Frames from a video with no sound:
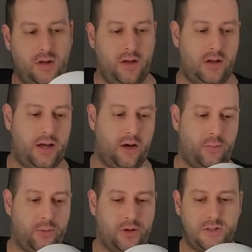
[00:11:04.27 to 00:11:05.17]
Now,
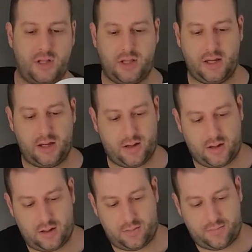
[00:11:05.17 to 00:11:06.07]
personally,
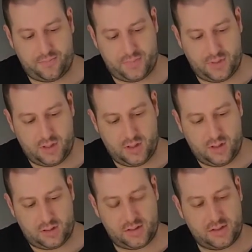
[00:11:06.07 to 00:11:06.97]

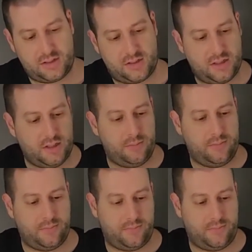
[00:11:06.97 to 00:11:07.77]
these seem,